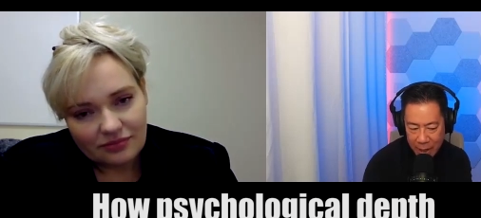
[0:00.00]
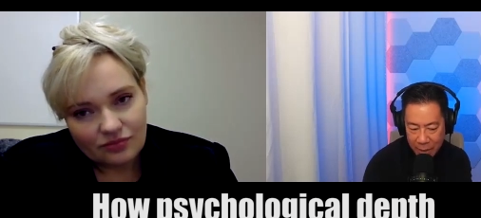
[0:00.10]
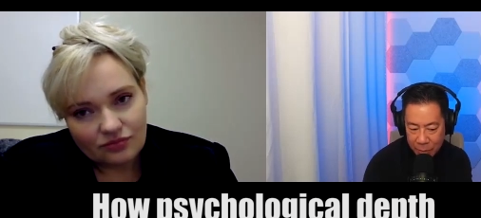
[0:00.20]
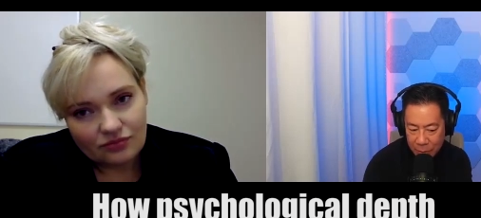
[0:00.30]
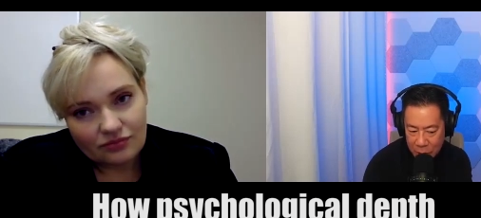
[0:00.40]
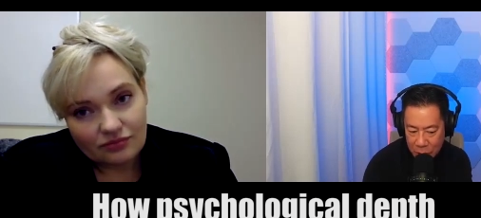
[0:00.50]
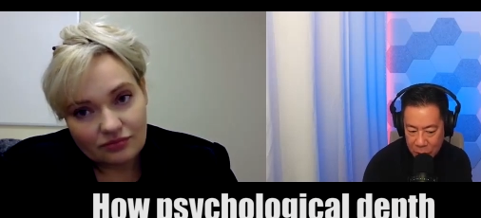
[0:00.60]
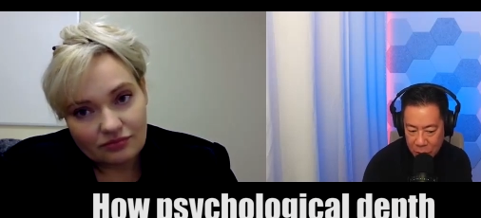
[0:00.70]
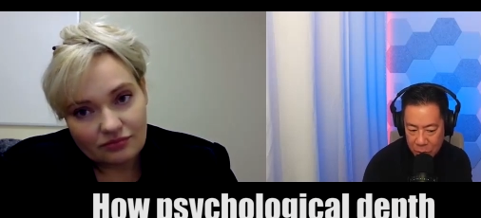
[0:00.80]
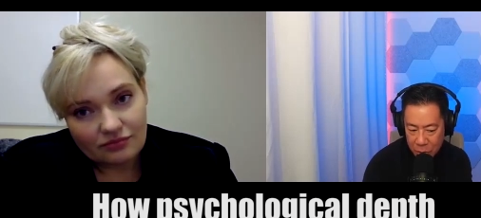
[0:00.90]

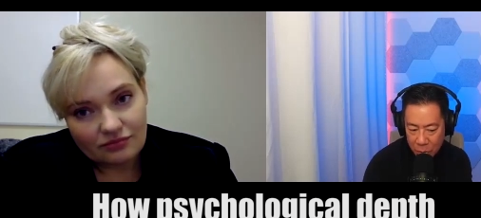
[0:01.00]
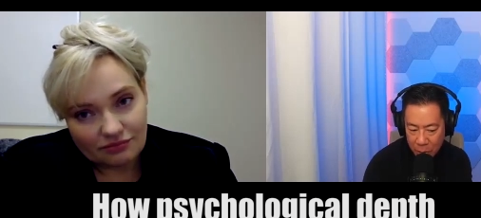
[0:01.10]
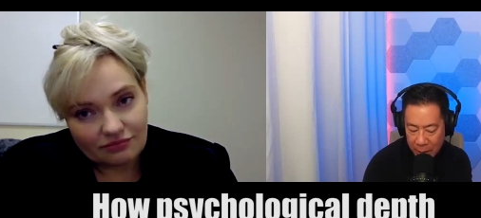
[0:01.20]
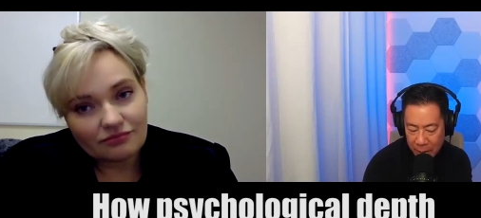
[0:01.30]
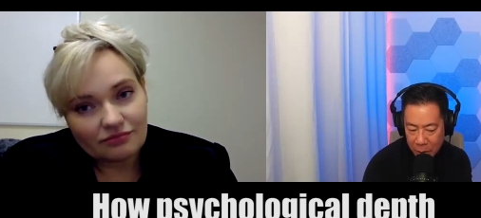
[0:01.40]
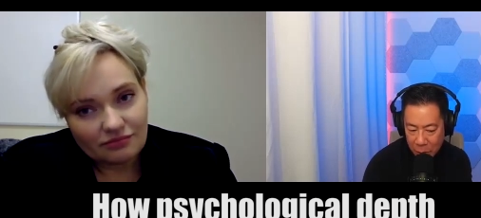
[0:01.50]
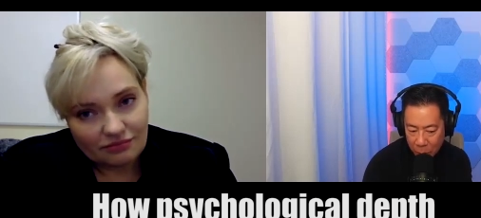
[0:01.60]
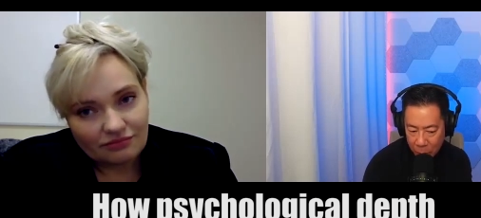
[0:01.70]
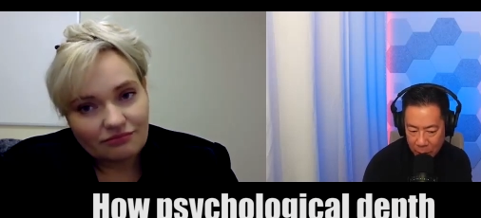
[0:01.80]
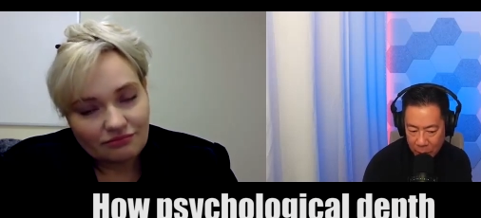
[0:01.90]
Speaker 1: envision your writing
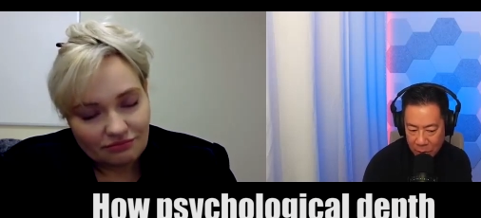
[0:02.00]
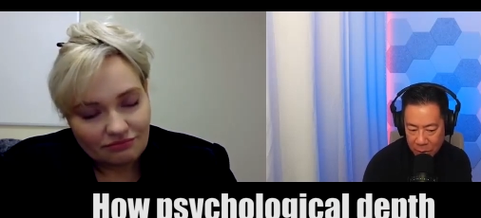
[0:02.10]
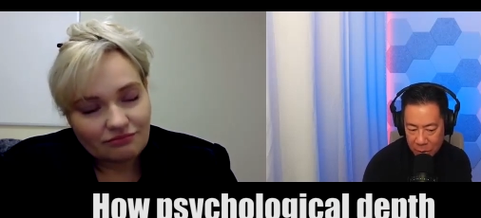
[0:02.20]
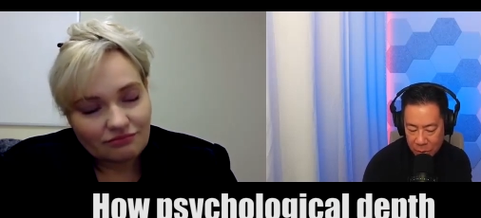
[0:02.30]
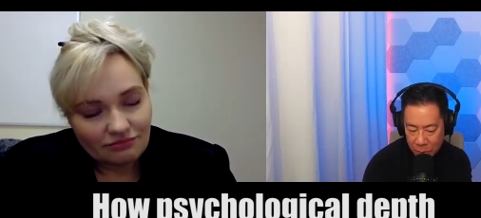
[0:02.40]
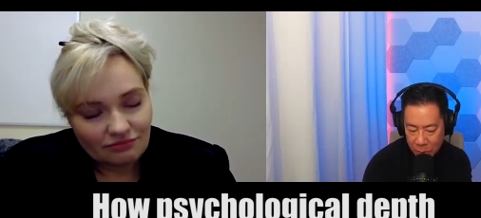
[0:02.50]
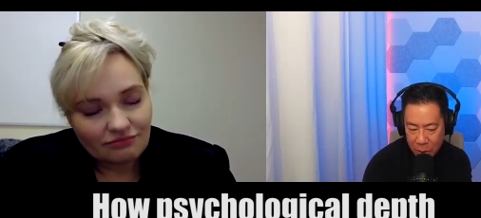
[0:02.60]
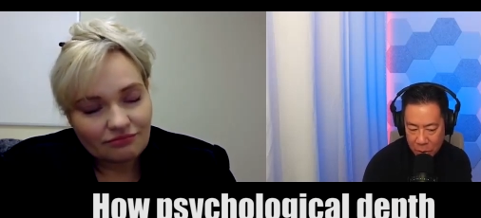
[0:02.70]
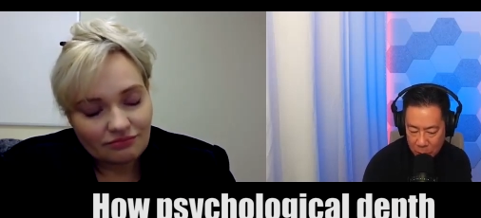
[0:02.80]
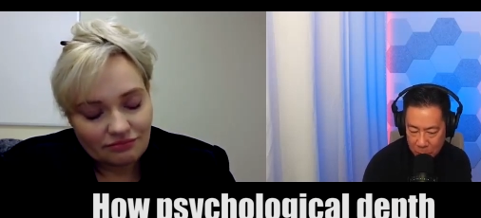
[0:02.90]
career to,
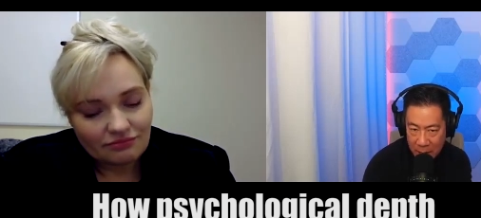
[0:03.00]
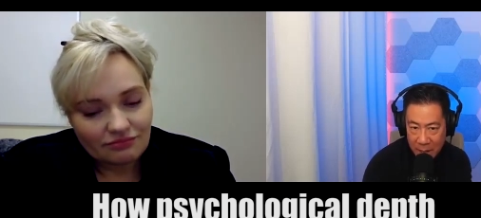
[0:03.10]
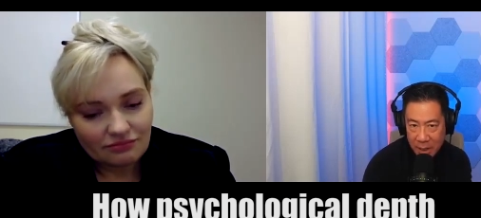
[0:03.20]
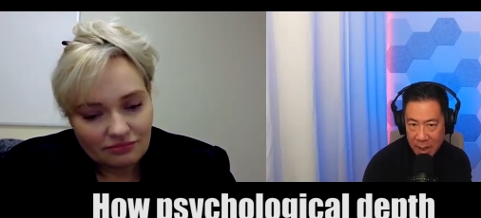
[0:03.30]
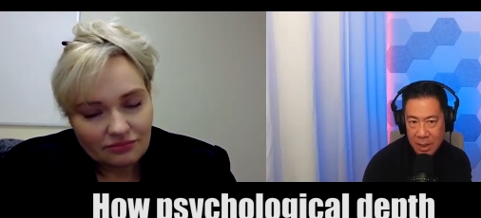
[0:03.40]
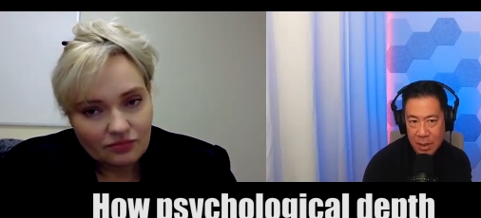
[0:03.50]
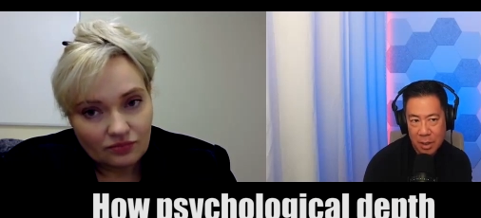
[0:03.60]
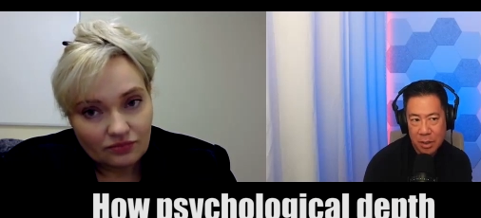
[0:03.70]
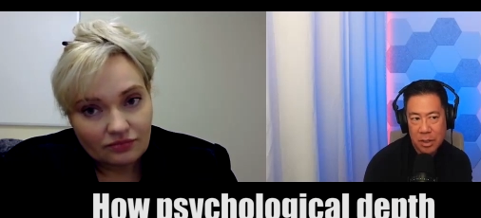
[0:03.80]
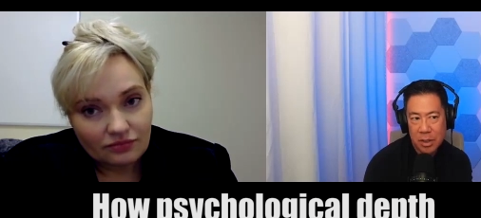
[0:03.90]
to be in the next
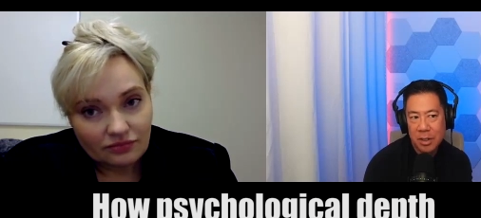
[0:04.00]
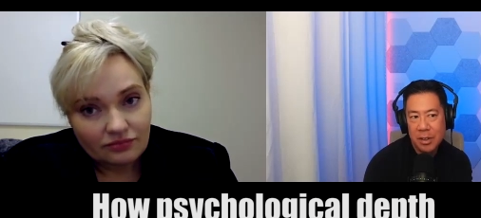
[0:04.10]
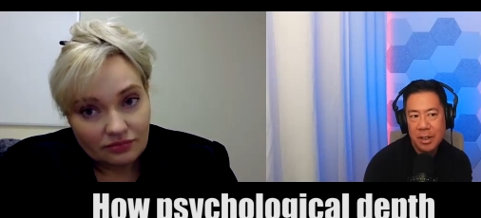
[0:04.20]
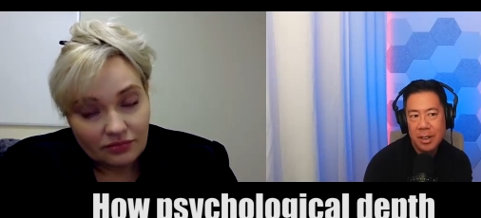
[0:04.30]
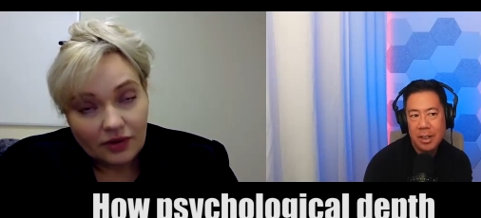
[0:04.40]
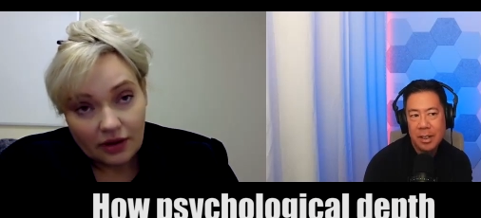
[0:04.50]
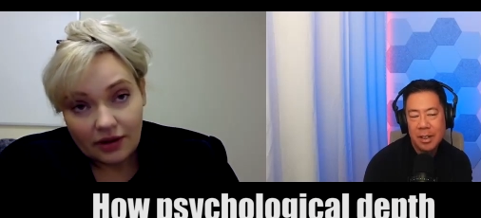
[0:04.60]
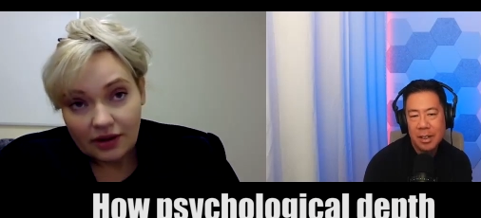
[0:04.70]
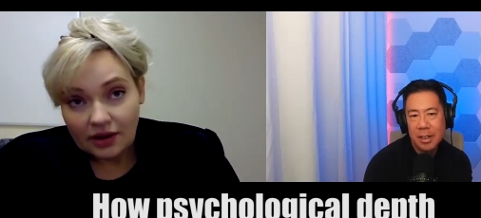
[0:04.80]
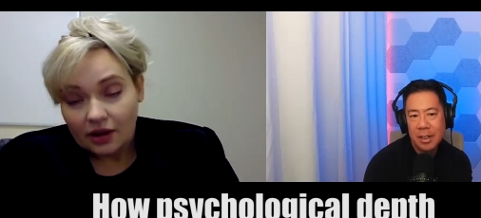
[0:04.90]
year or so?
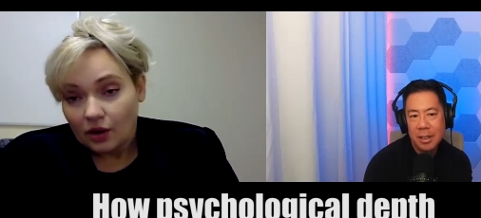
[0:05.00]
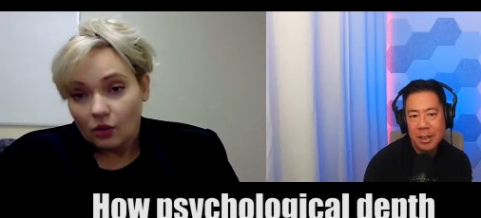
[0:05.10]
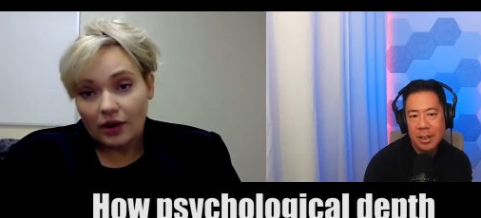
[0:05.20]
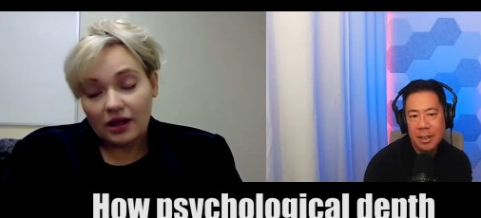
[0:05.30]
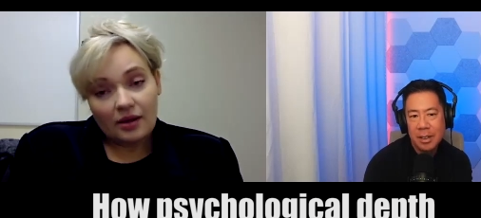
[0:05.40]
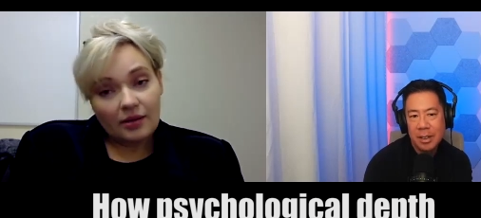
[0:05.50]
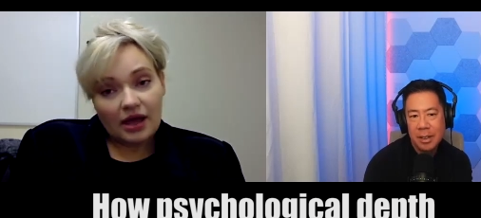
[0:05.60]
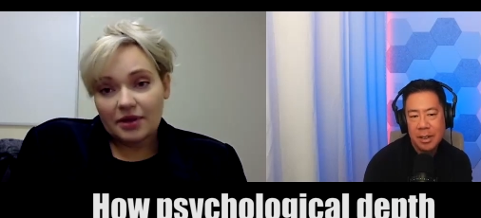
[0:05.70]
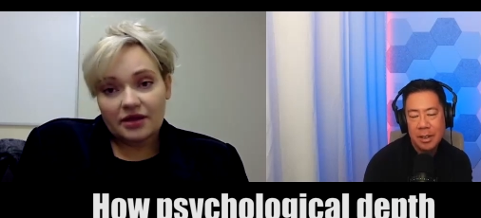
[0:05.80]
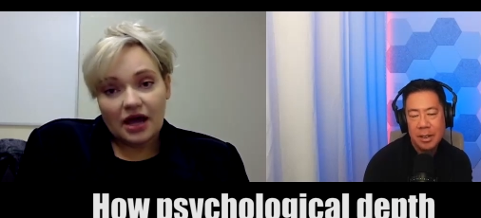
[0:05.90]
Speaker 2: Well, I,
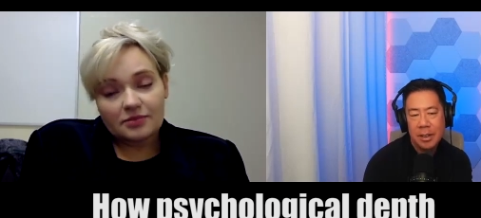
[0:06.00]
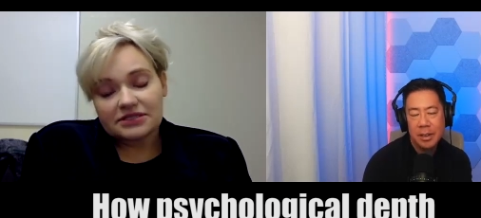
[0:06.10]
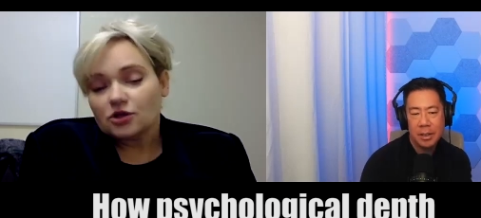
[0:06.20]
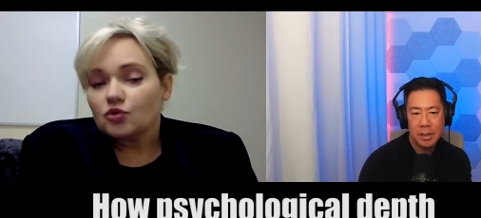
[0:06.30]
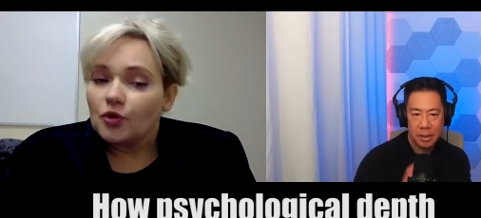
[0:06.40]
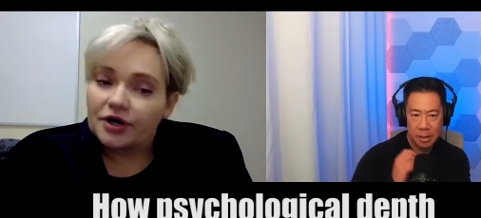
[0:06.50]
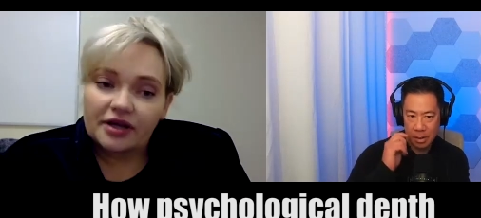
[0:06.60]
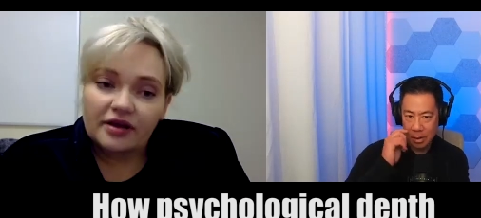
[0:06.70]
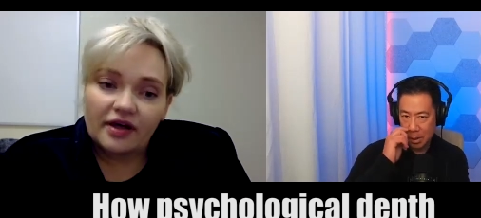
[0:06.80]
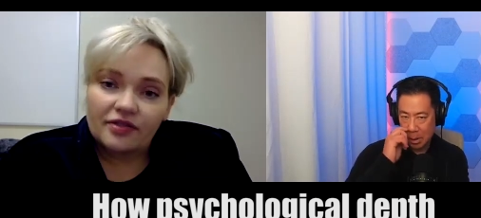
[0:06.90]
I mean, I'm still
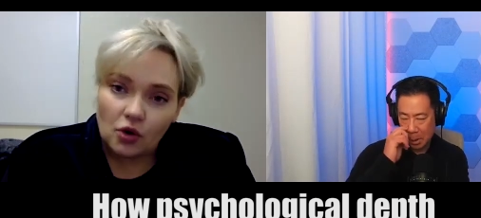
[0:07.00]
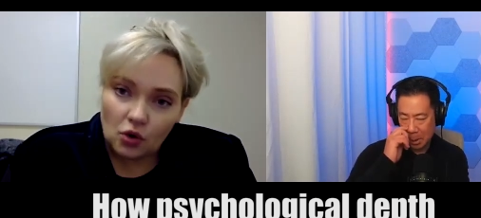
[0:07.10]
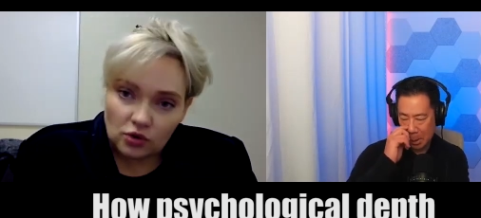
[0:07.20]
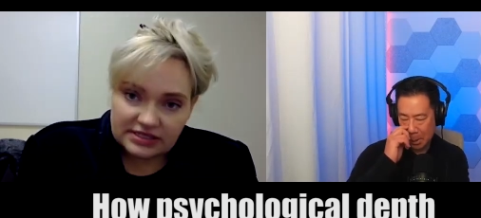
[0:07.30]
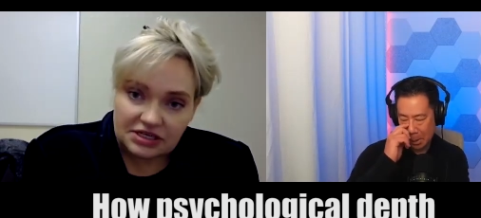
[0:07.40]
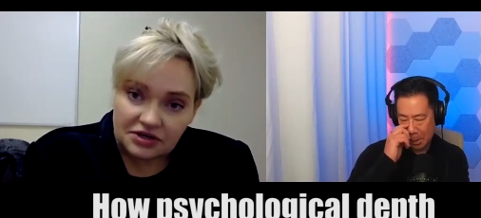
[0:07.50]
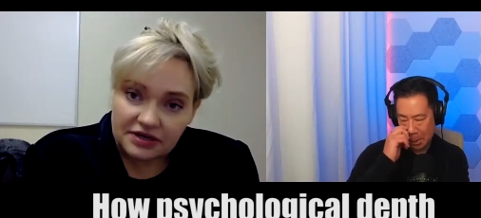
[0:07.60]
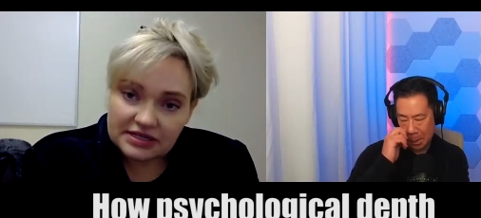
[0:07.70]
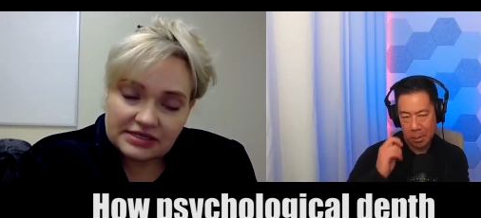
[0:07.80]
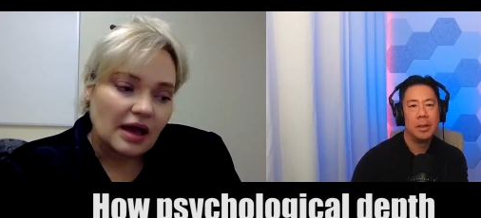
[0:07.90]
working on the whole
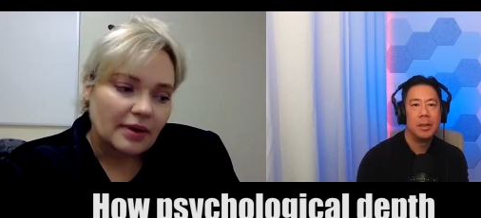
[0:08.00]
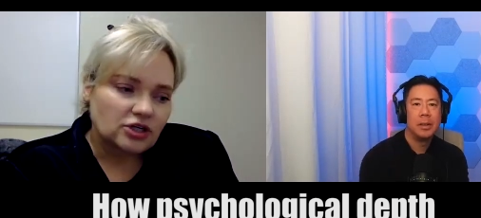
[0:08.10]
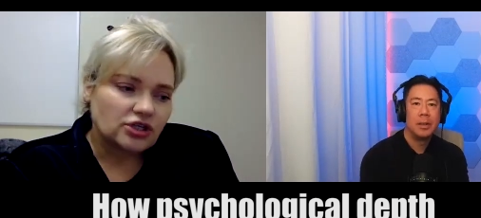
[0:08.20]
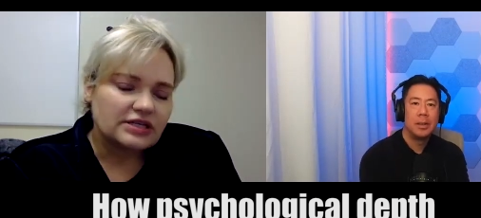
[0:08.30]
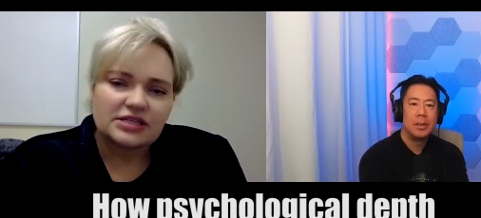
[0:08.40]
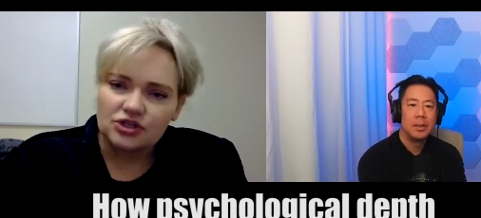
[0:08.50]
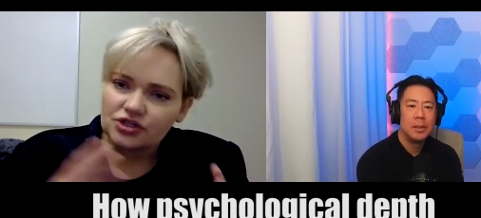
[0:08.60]
series. I'm actually, it's